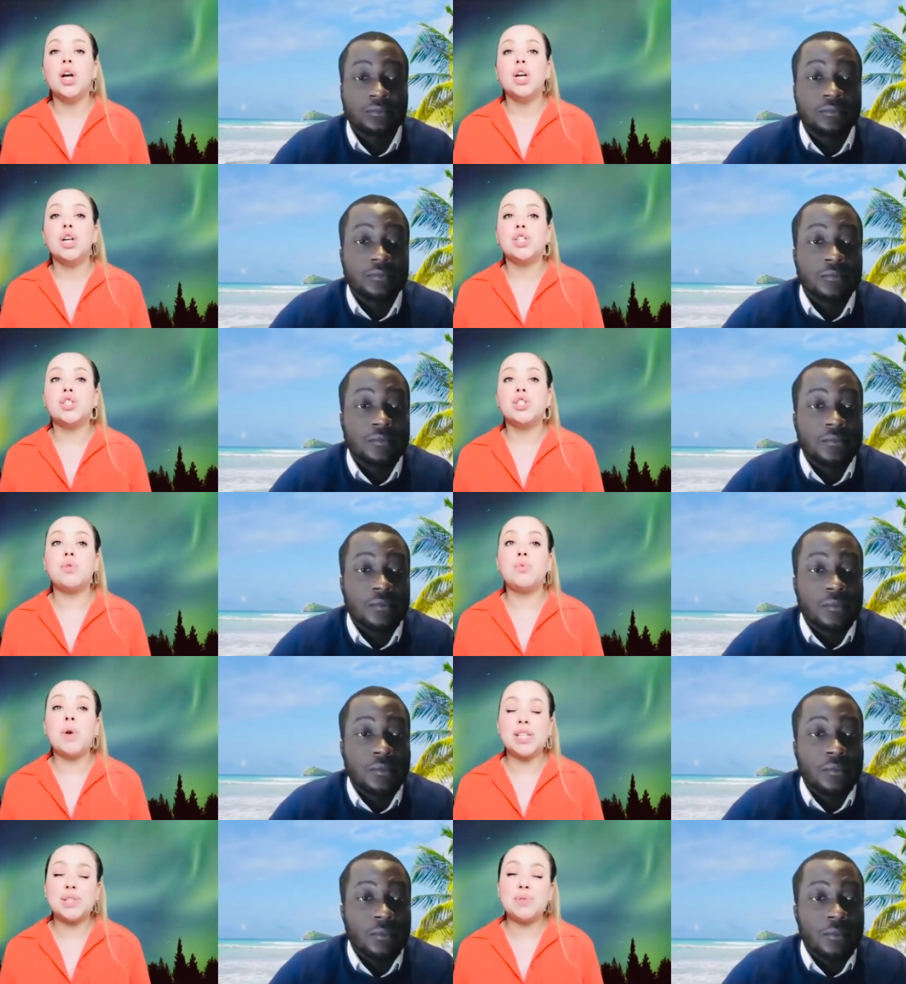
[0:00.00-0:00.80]
Speaker 1: So,
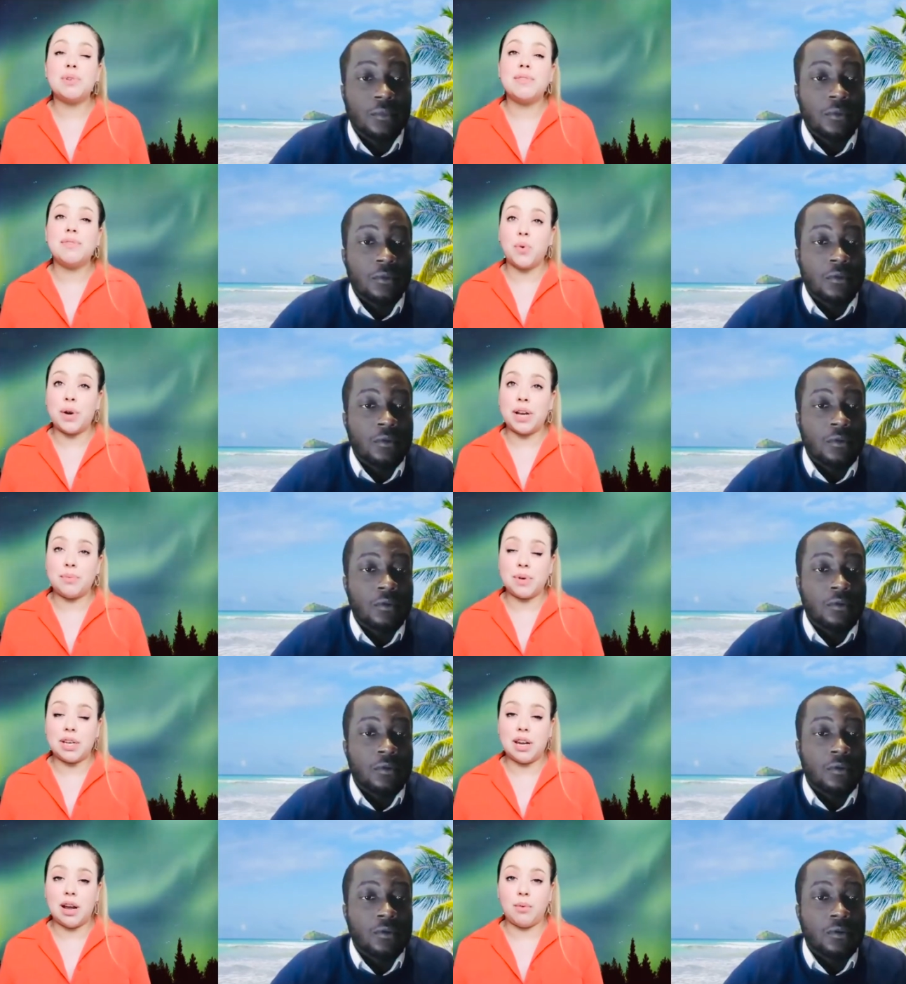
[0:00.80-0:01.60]
what to avoid
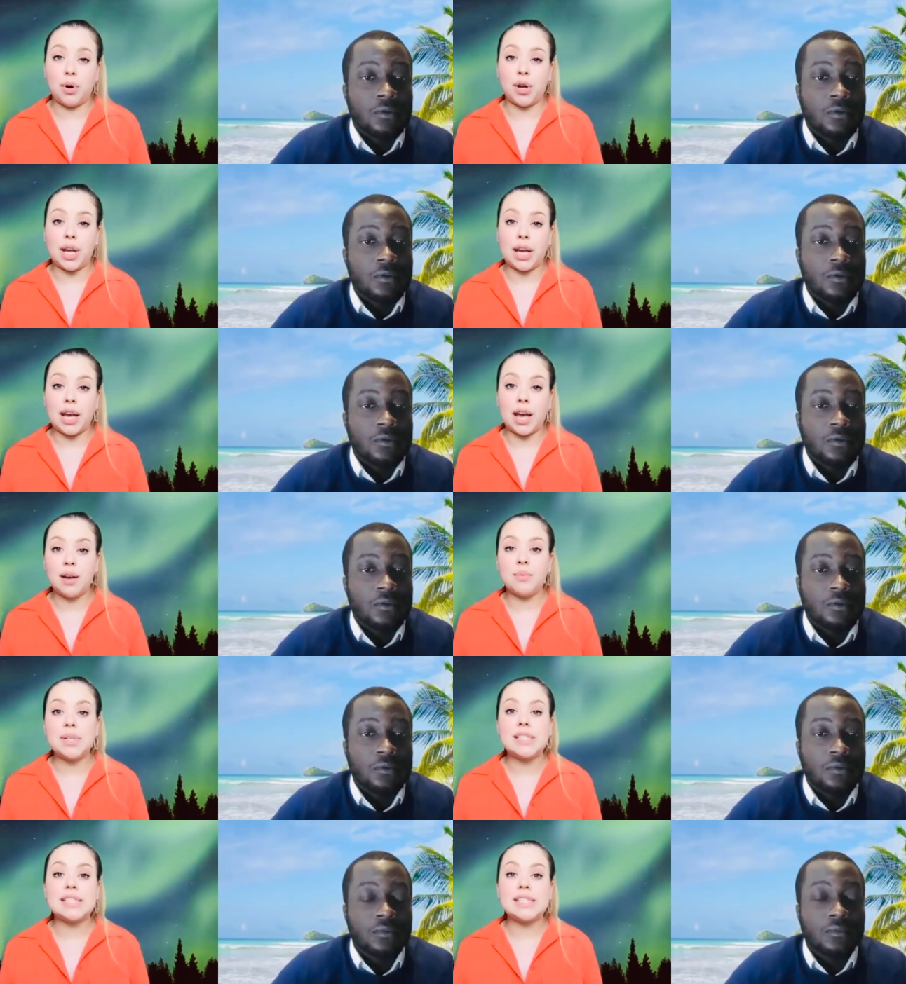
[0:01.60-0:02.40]
when networking? I
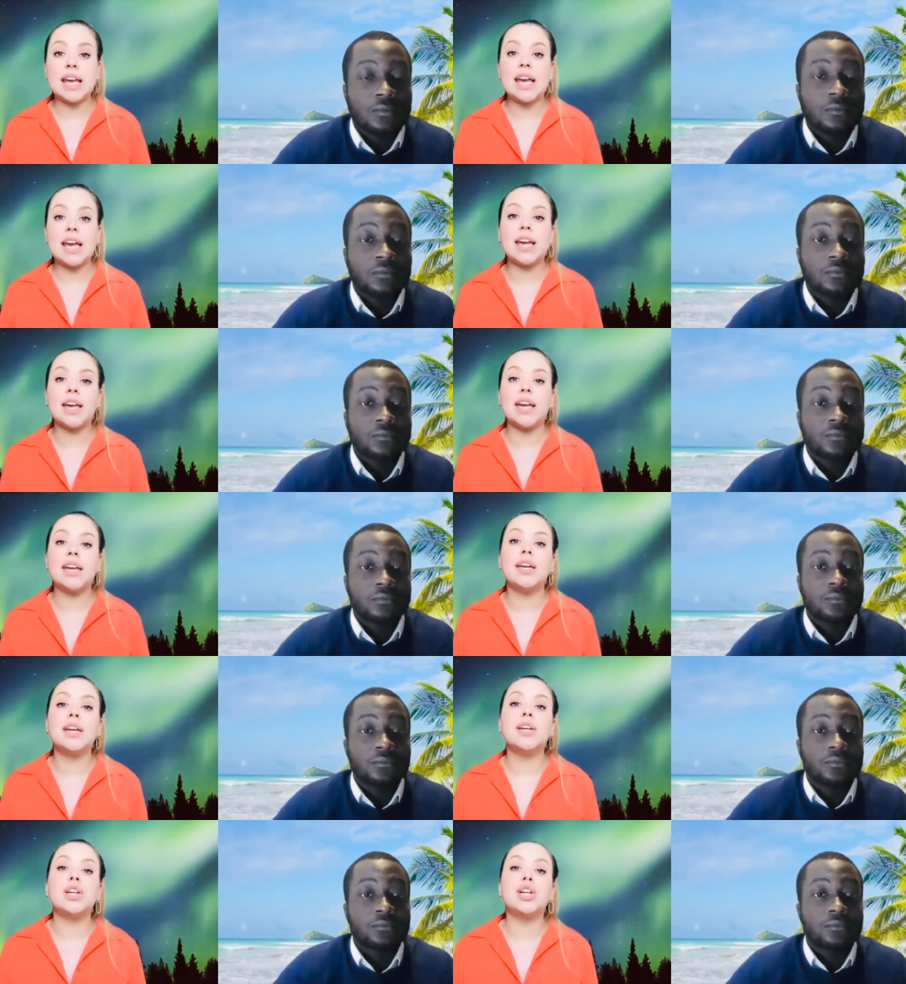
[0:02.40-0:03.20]
would
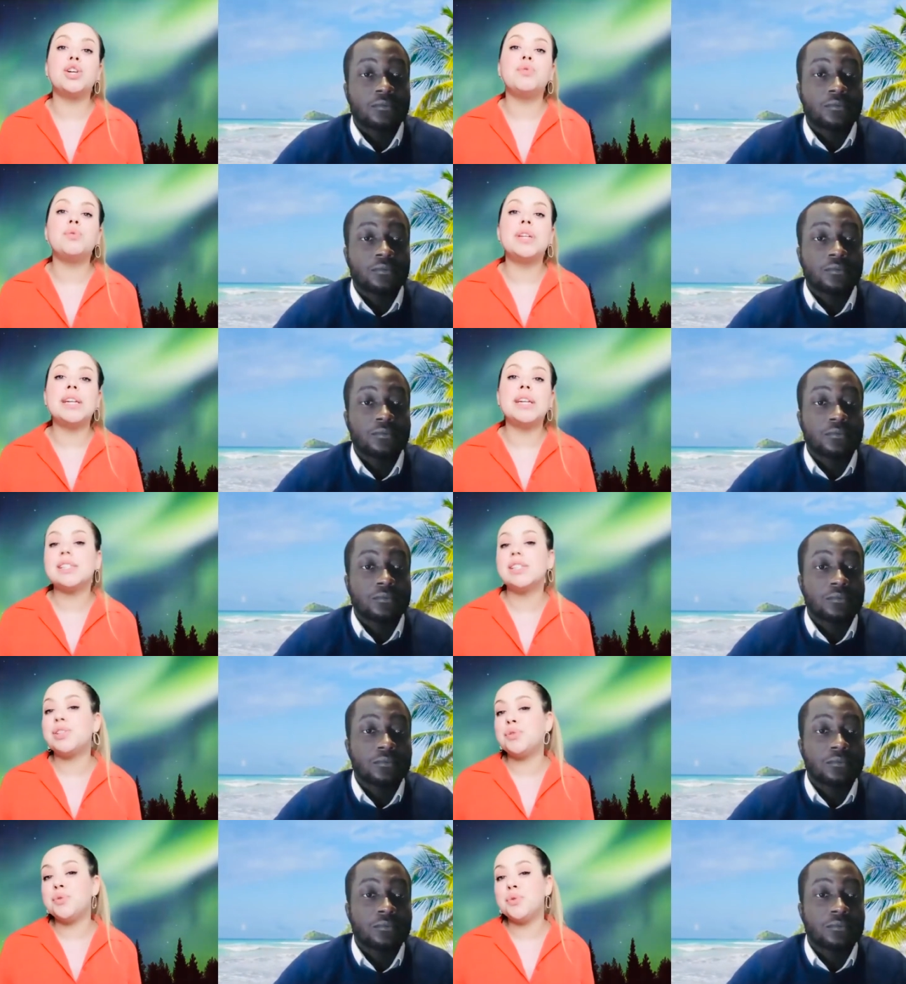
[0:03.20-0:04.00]
say you need
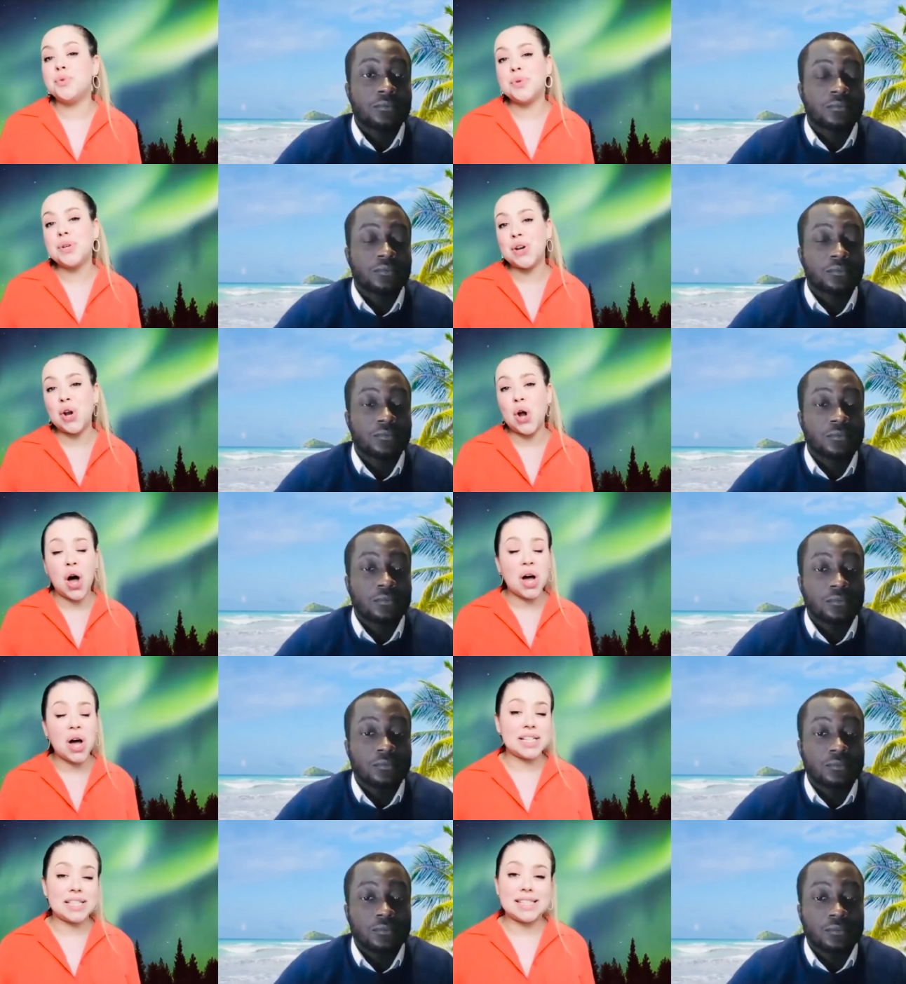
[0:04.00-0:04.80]
to
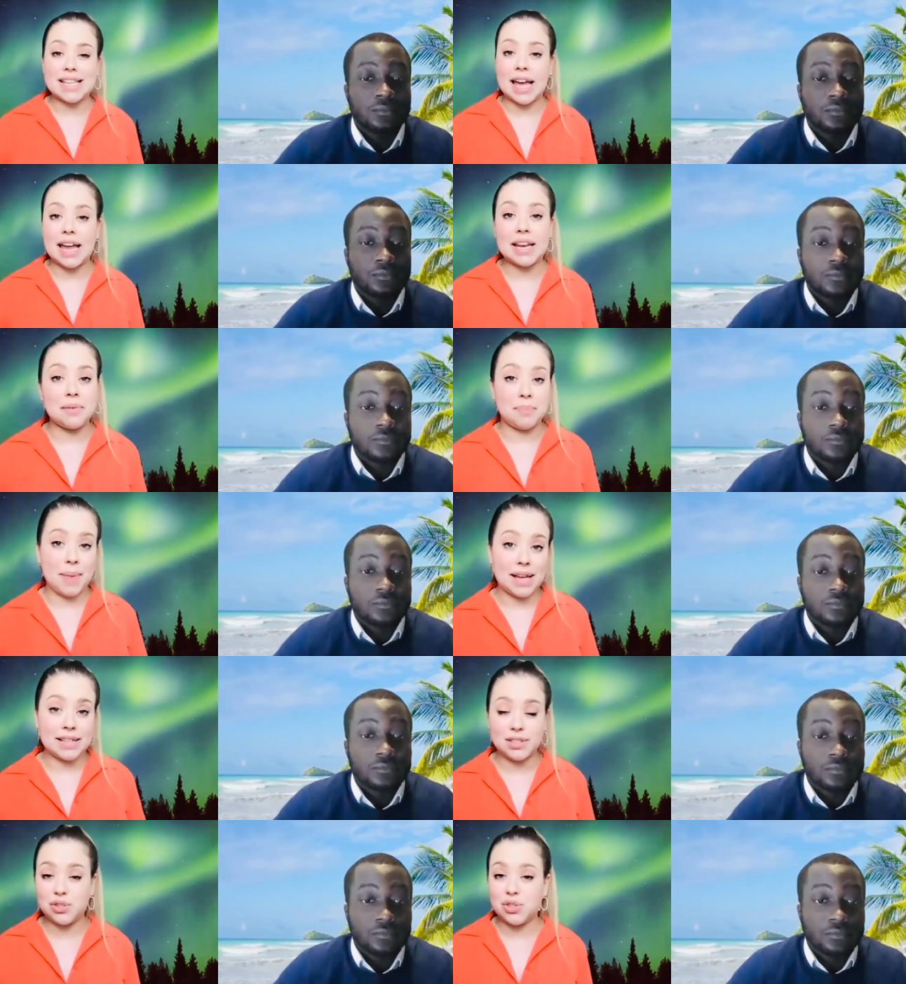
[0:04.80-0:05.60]
not send
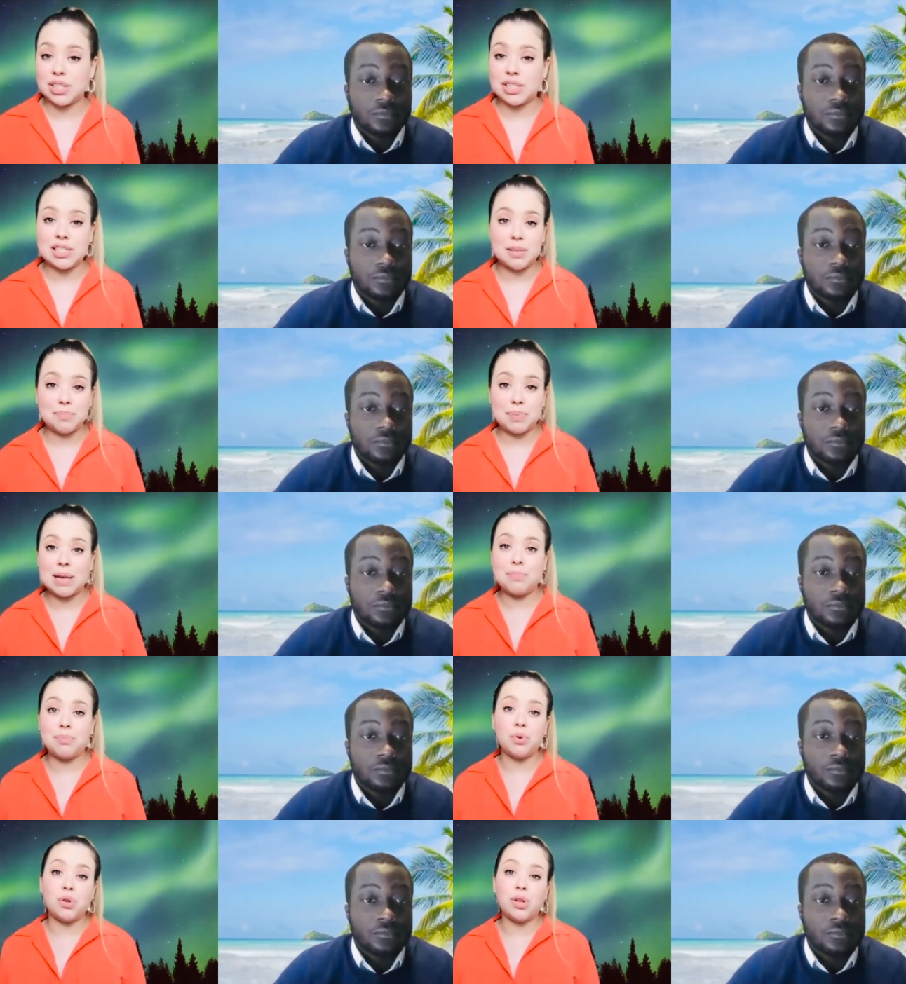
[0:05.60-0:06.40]
messages to
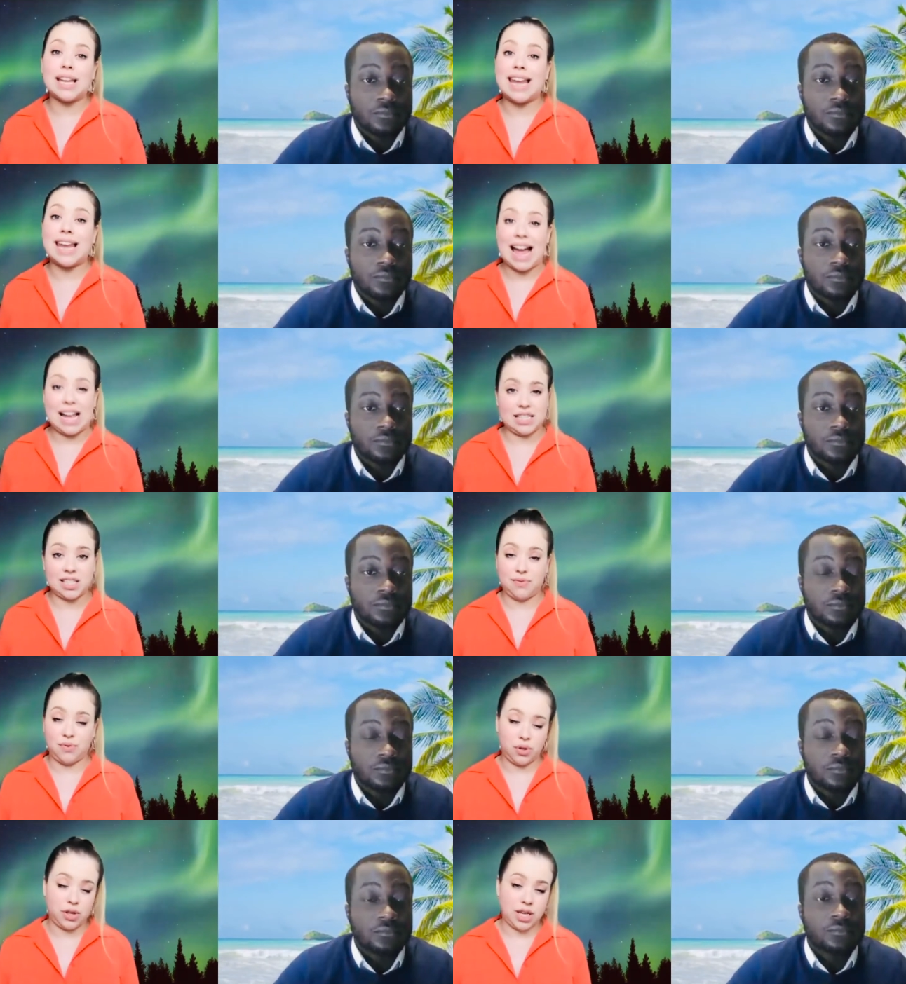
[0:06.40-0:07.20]
people and ask
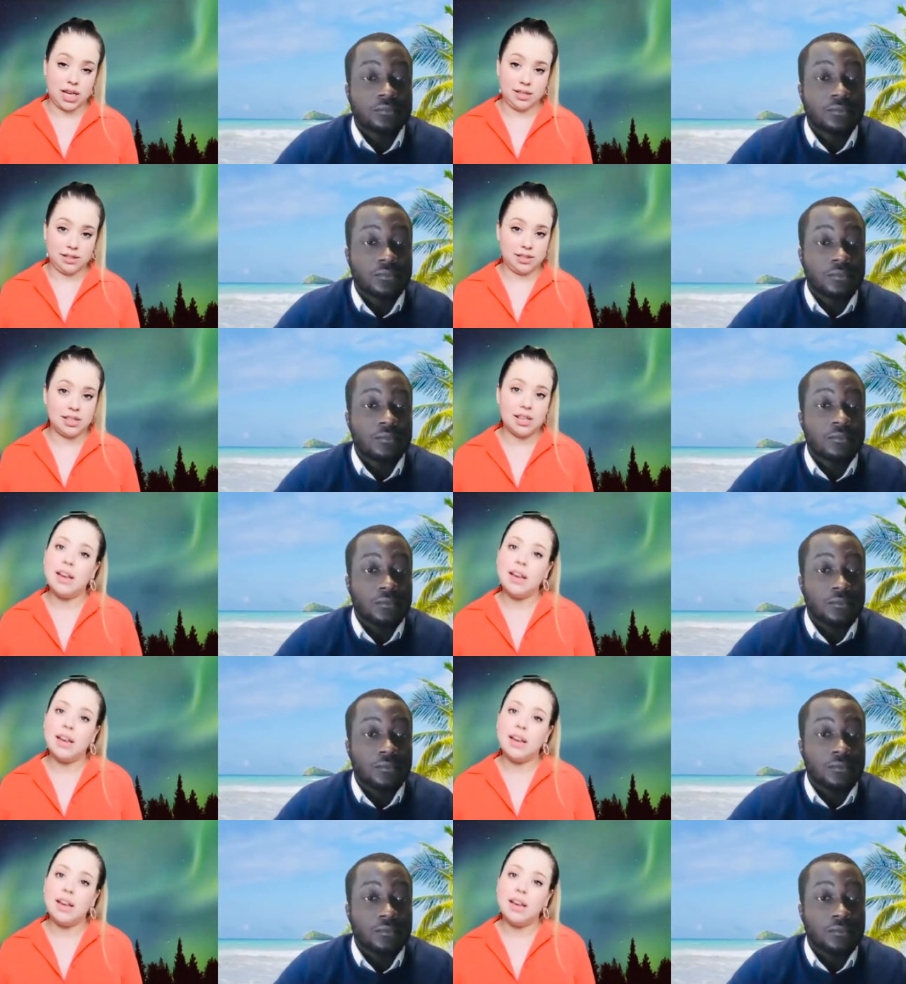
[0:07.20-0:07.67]
for things.